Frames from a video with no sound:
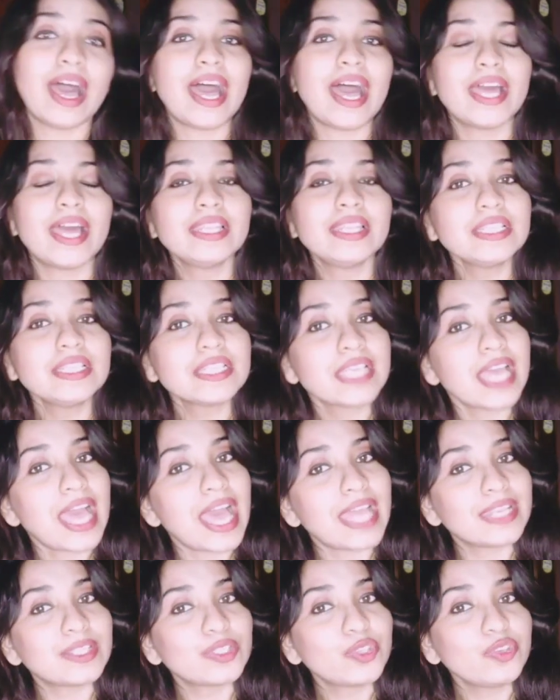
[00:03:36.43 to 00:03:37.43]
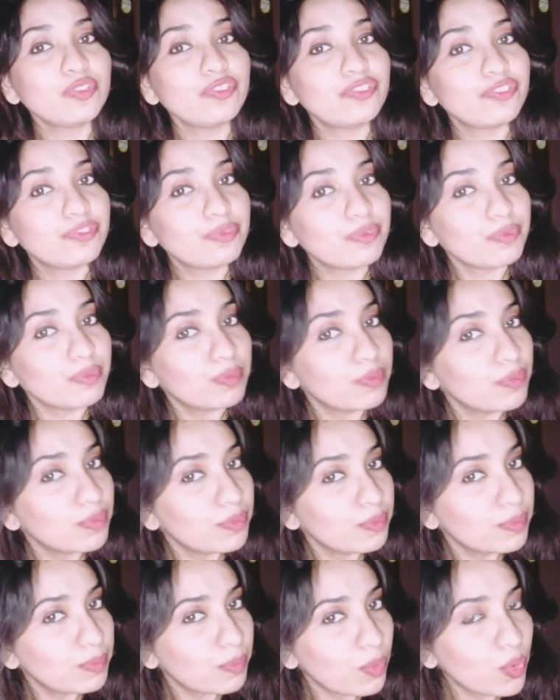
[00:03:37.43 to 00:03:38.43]
And another
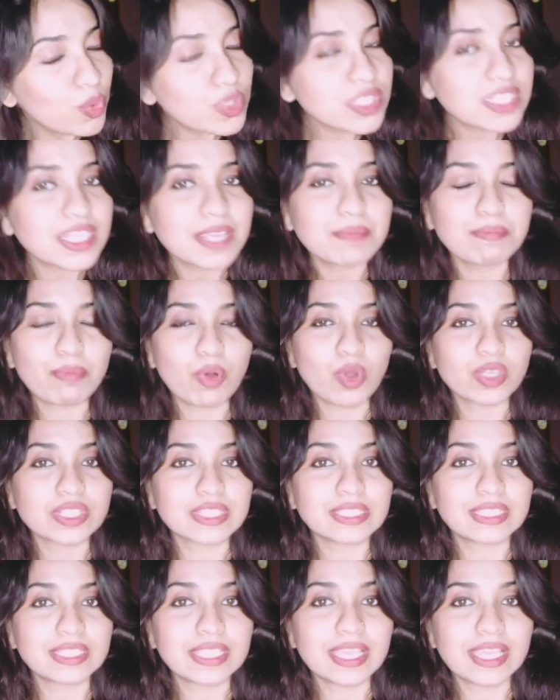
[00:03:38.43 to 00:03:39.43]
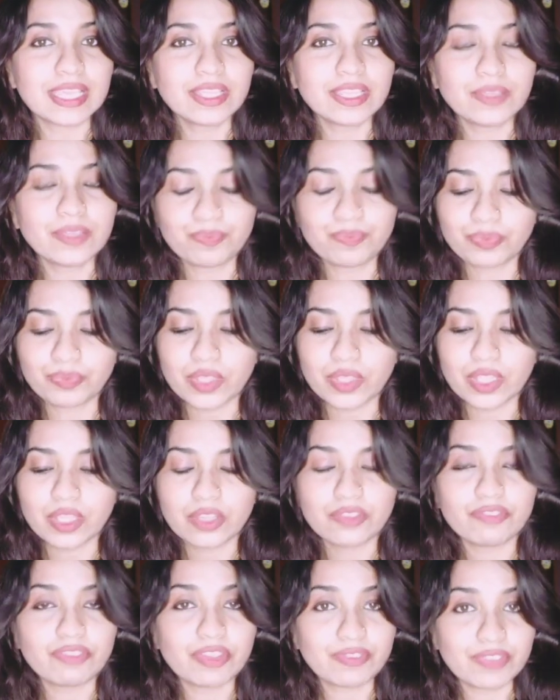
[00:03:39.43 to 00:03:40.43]
most important thing,
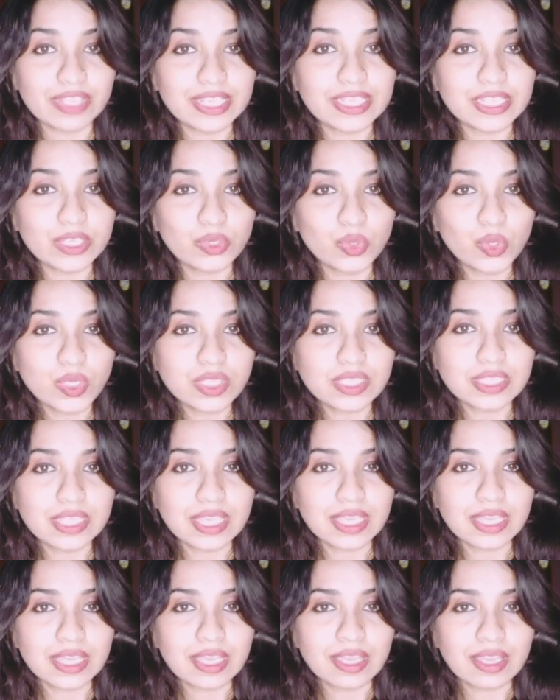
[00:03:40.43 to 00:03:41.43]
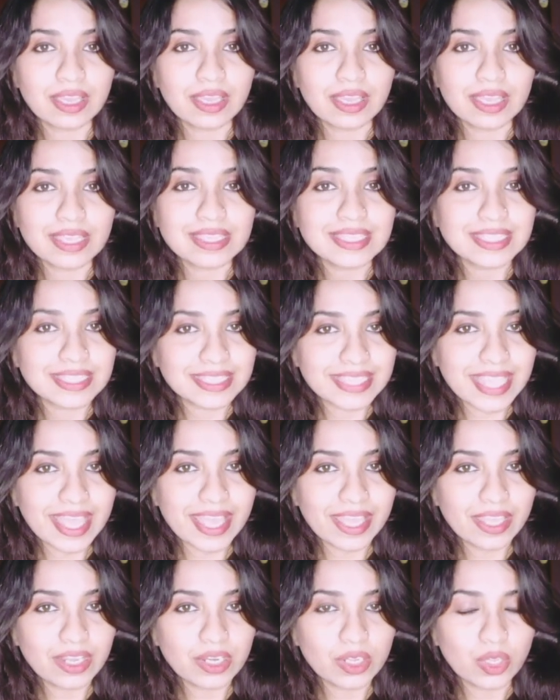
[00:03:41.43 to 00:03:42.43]
we will use
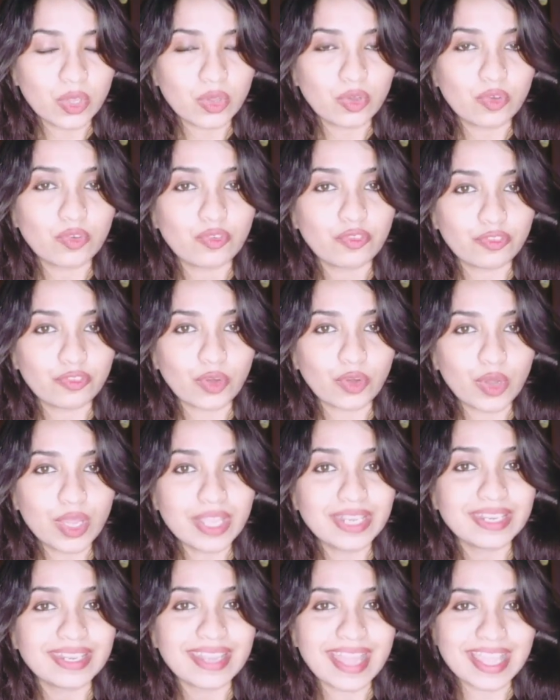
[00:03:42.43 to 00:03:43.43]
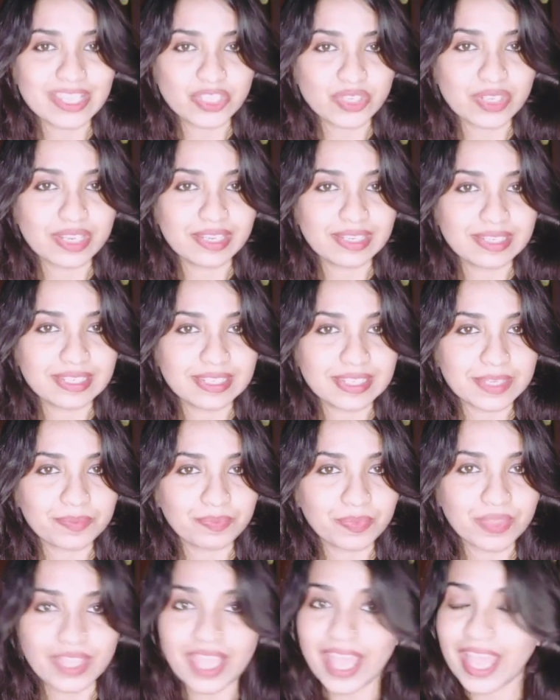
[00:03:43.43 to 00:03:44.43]
ser for nationality.
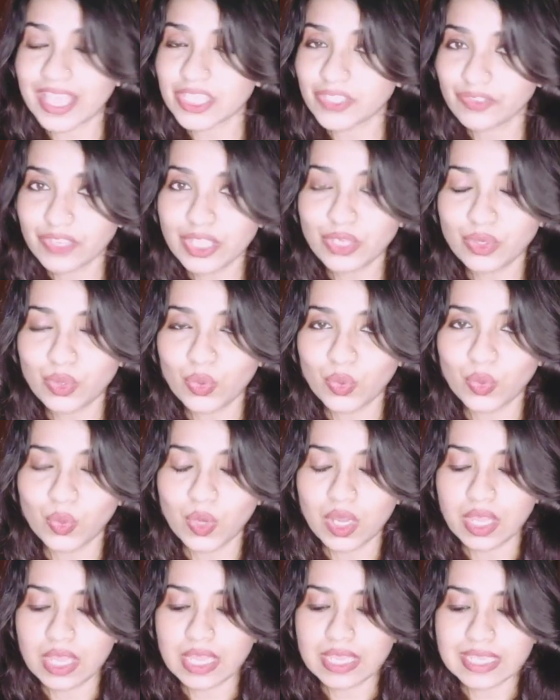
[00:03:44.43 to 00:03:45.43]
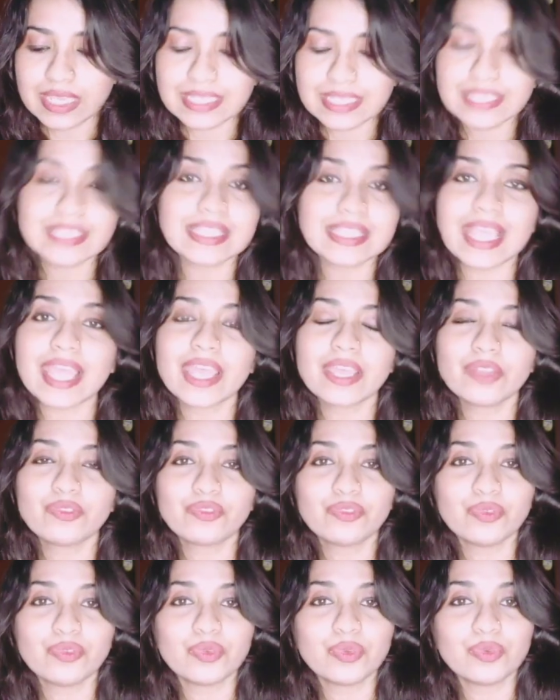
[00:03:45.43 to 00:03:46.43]
As we know, ser
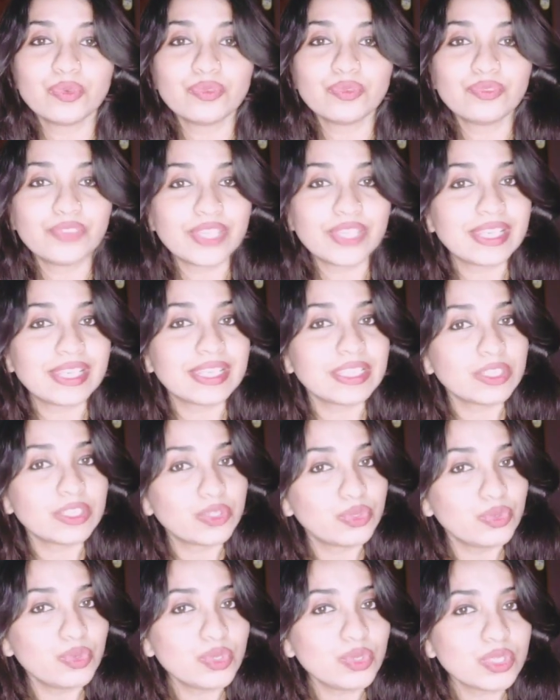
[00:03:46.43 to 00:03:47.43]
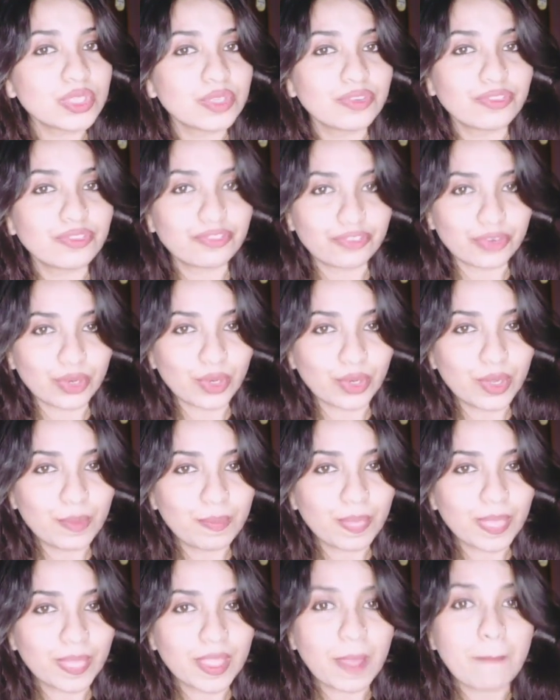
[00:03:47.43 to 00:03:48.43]
will use for
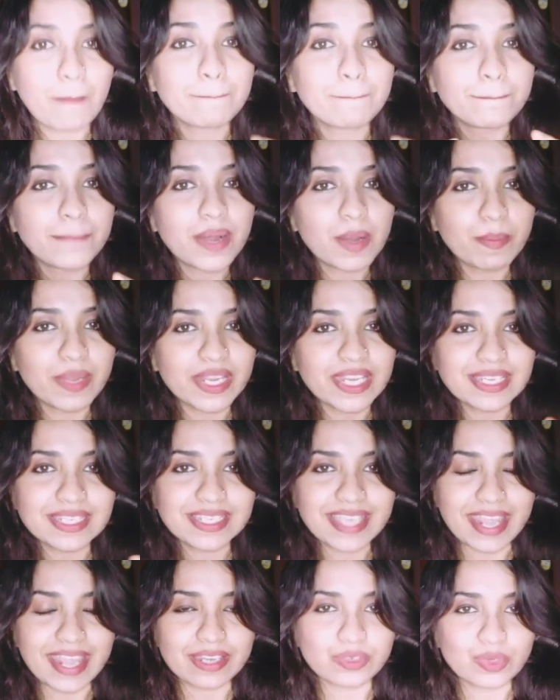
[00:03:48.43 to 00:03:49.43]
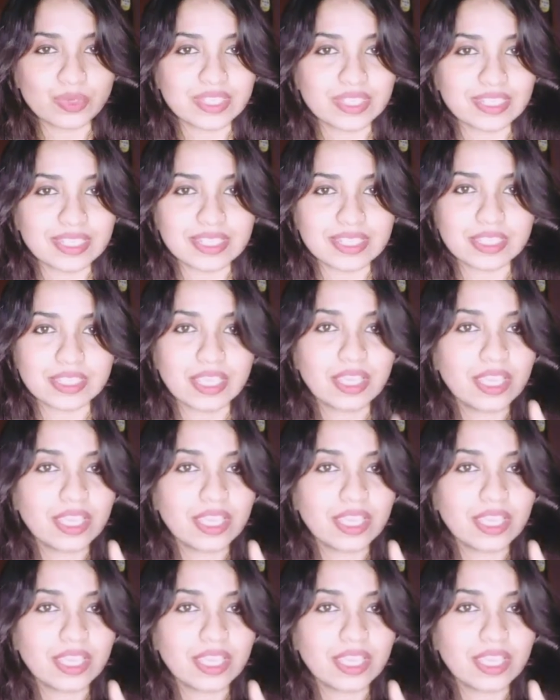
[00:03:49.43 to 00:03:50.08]
permanent characteristics.